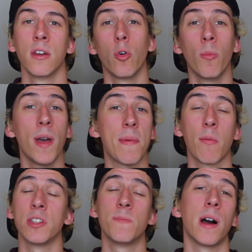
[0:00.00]
or maybe
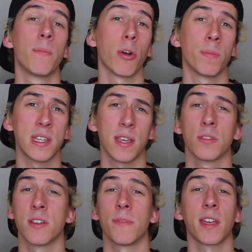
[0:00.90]
want to buy a property or
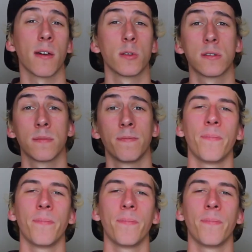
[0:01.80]
something else.